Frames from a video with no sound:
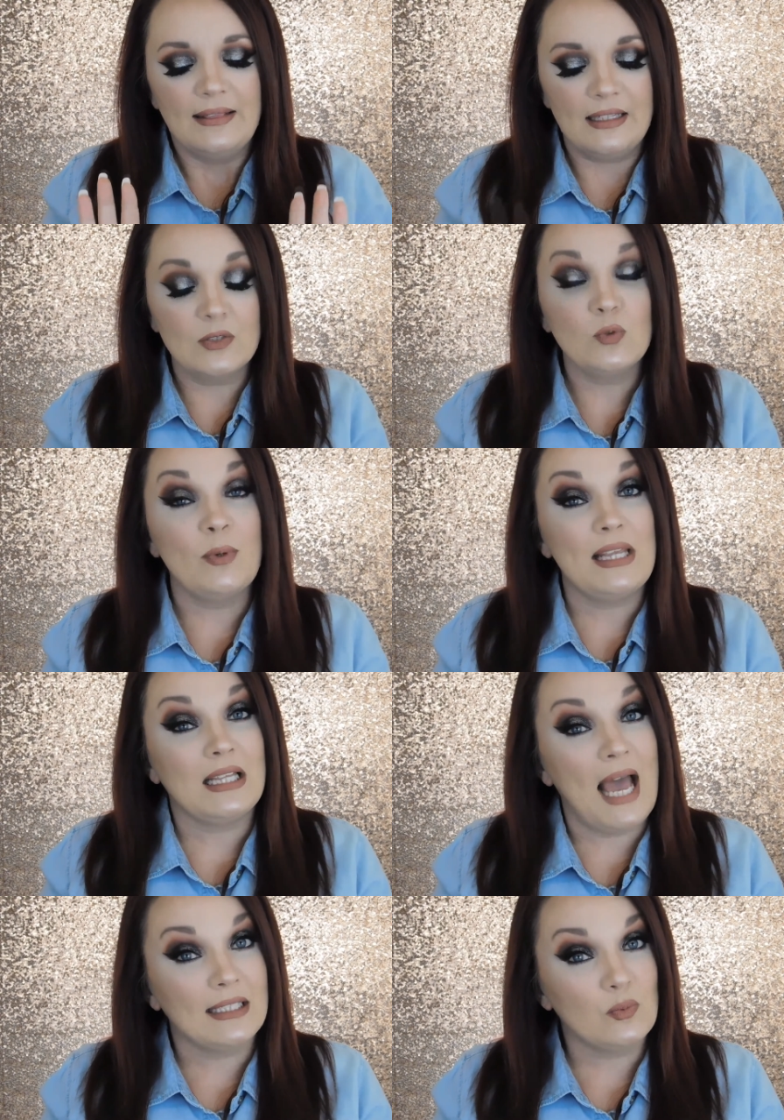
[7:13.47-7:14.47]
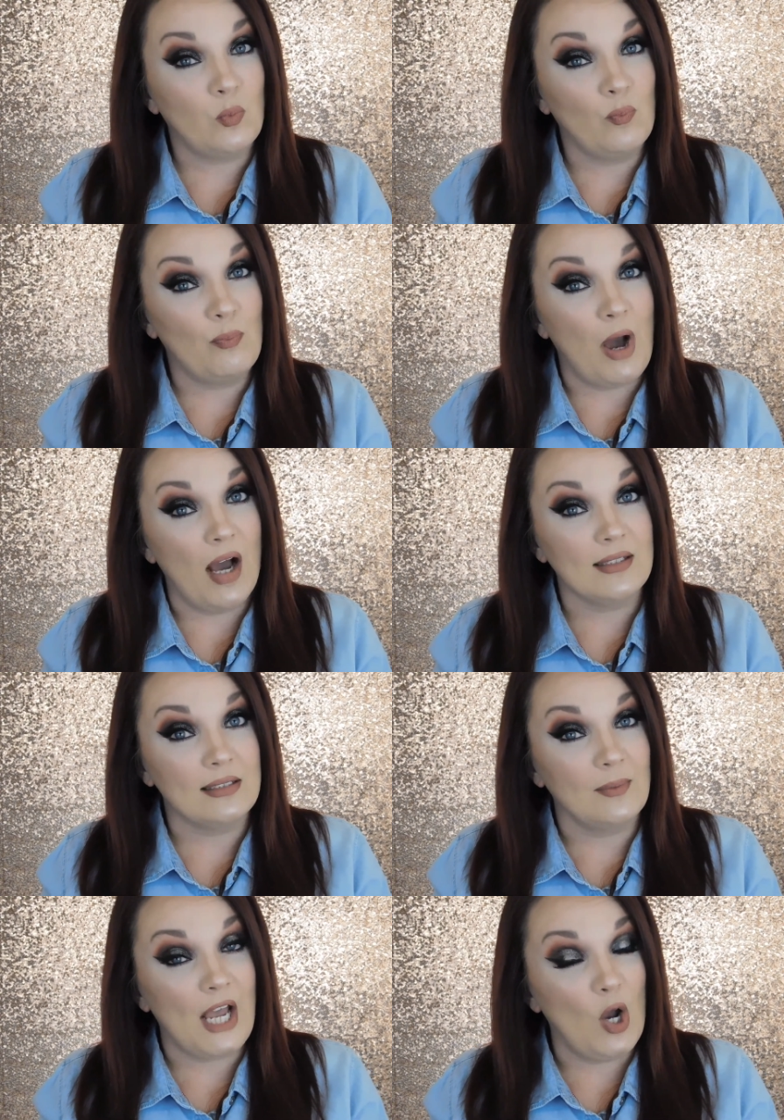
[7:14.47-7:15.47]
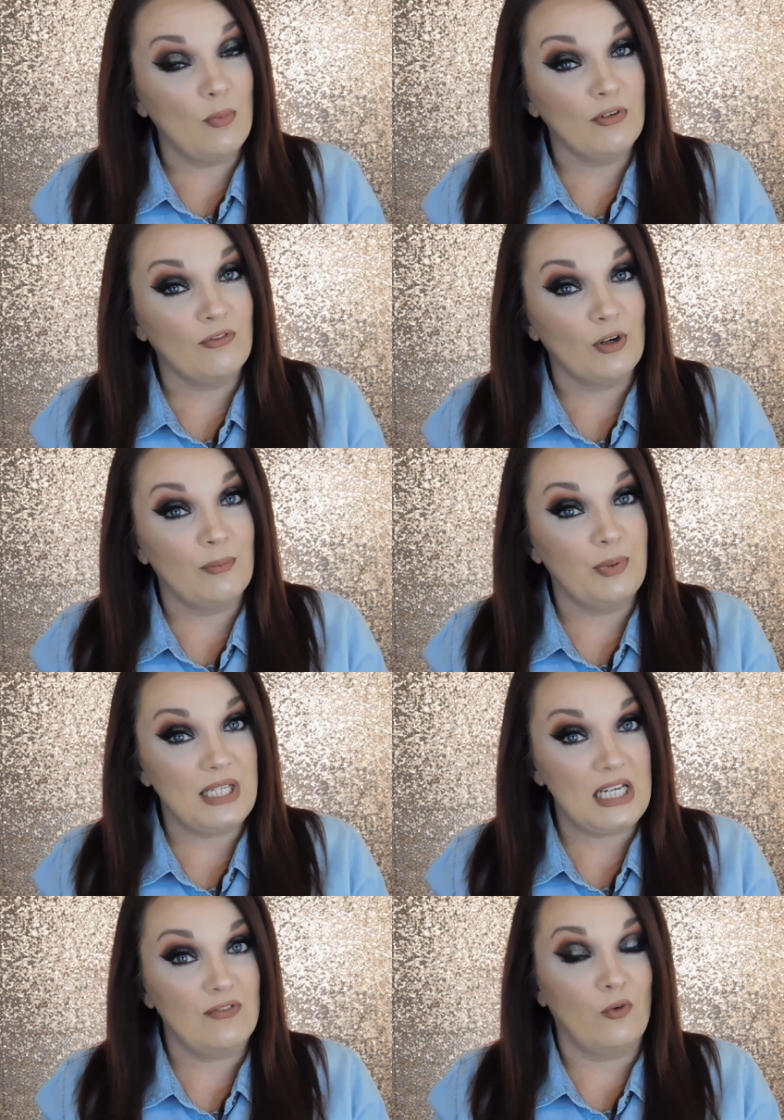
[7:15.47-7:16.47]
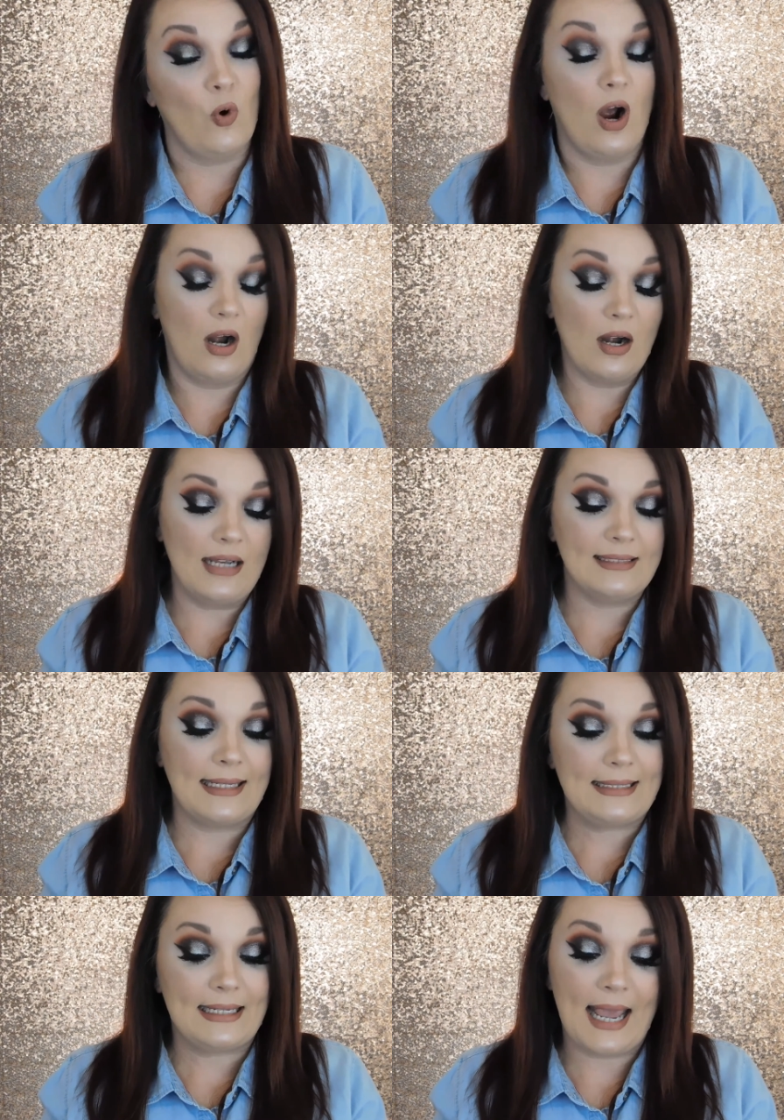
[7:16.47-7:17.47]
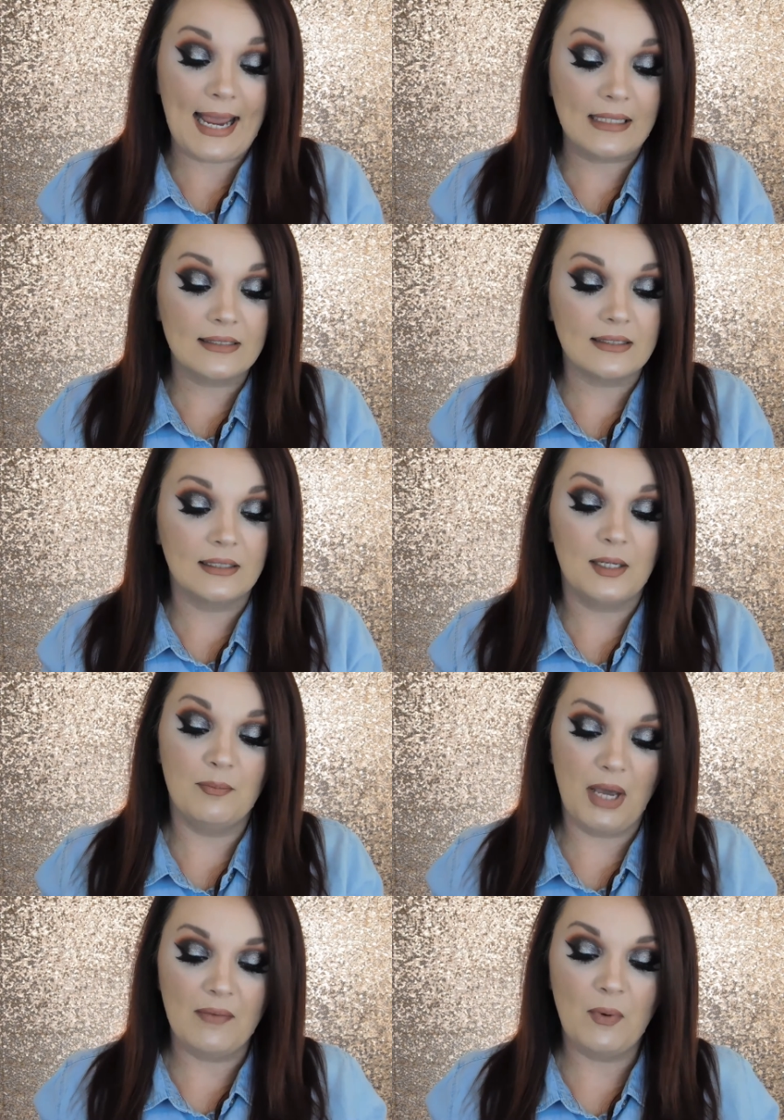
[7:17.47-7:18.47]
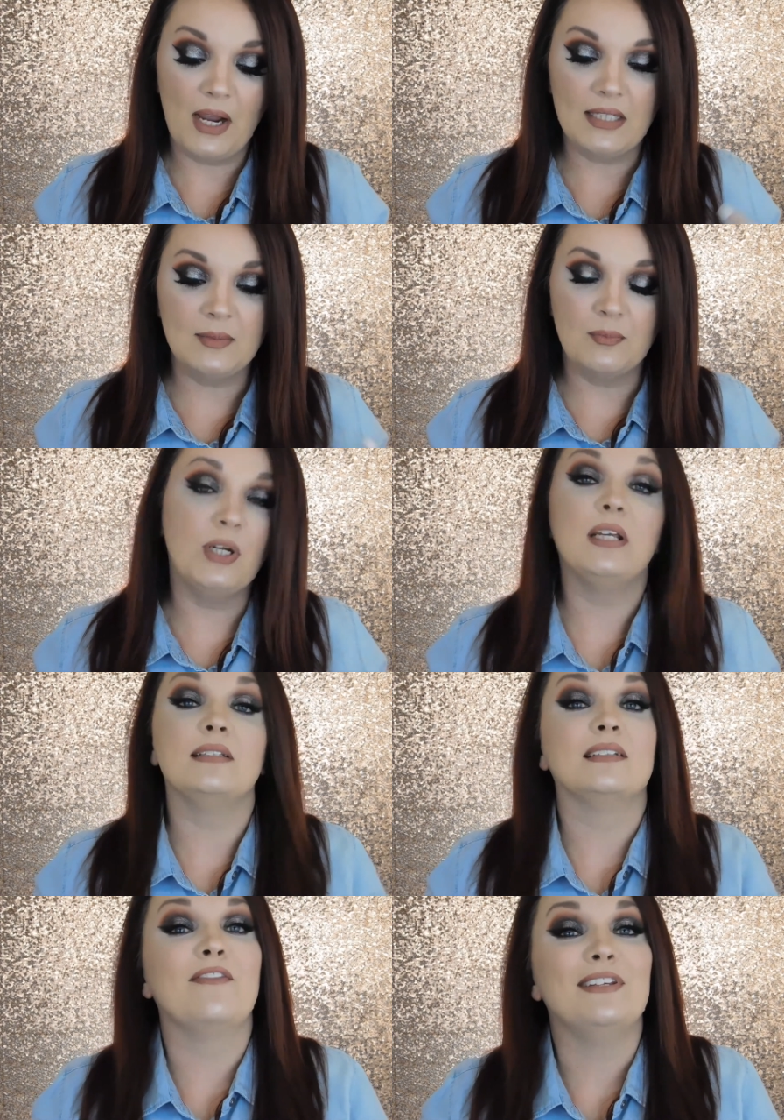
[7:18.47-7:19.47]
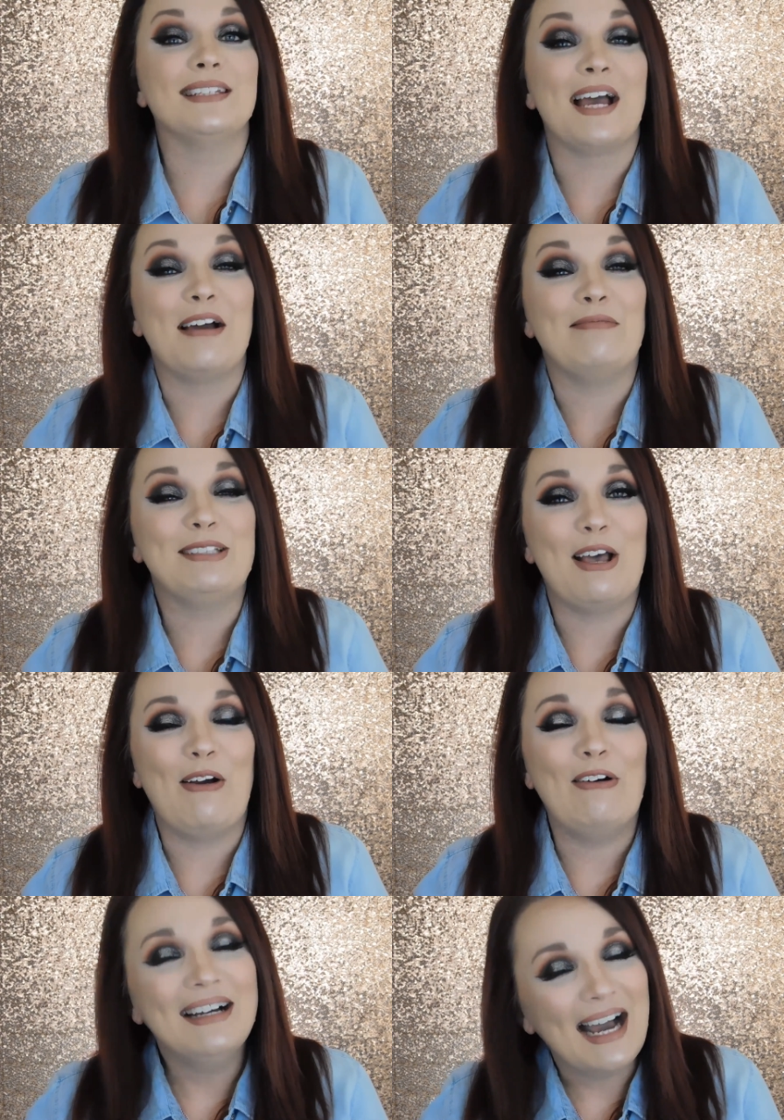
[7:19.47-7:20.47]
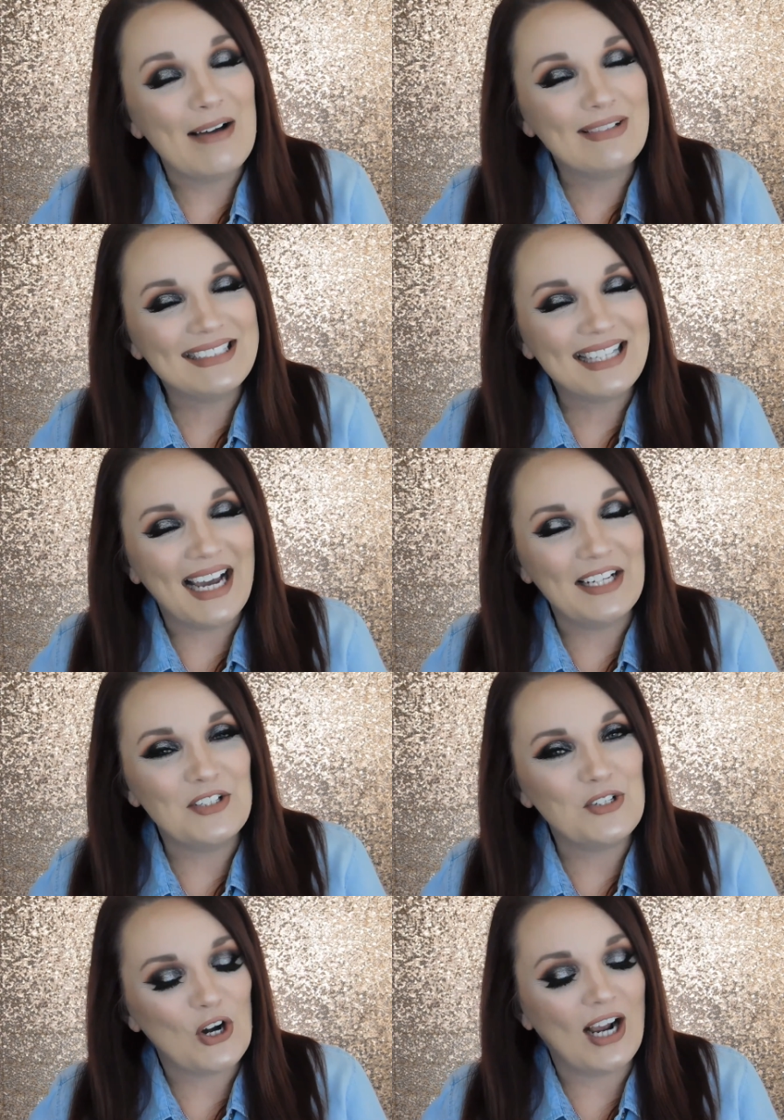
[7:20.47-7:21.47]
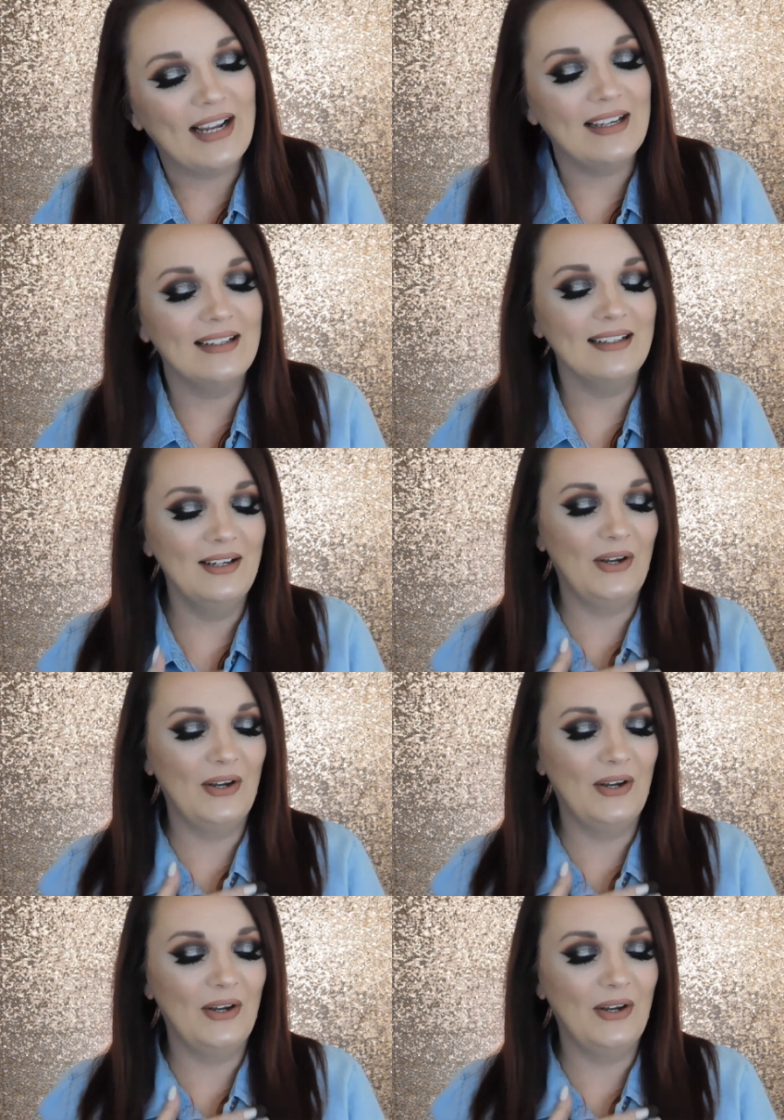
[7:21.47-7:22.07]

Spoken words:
this will be the last box that we open from Petit Vour, as I did cancel it, but we got some pretty good stuff this time, so I'm excited to try it.